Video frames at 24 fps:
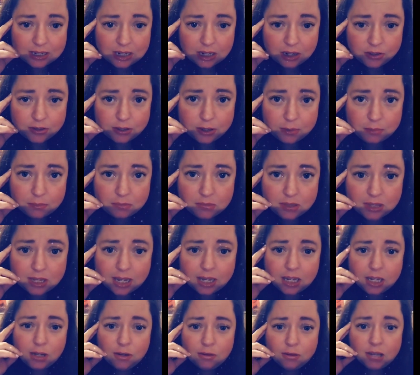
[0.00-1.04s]
tell them
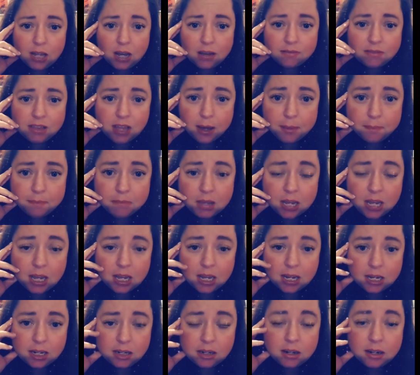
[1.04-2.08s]
that you love them
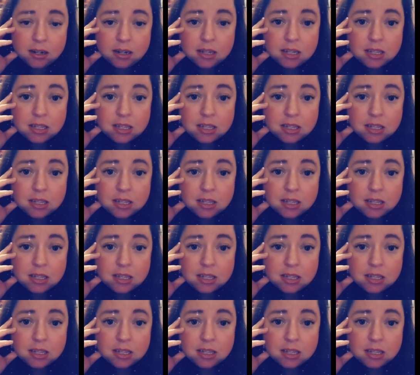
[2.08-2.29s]
and